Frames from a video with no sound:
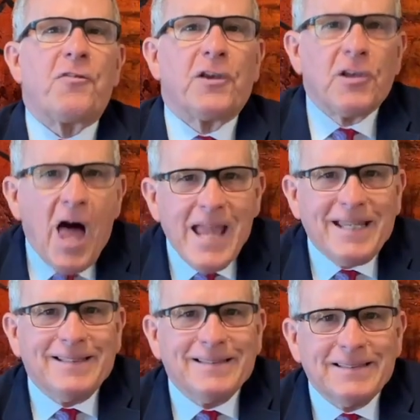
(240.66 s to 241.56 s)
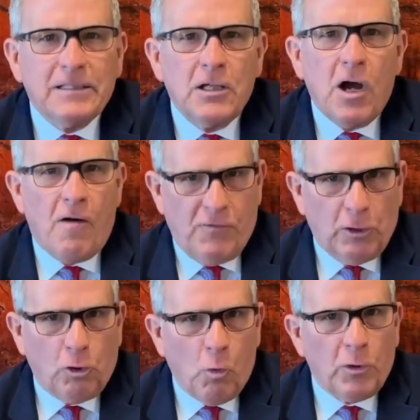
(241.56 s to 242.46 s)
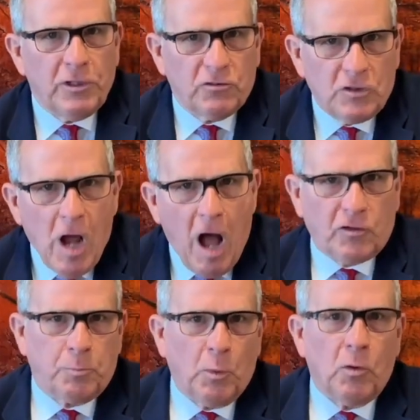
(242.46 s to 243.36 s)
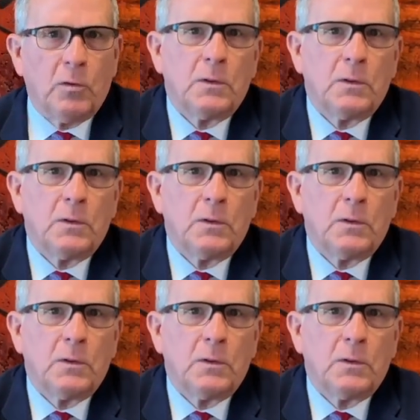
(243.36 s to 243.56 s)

the light of the glorious gospel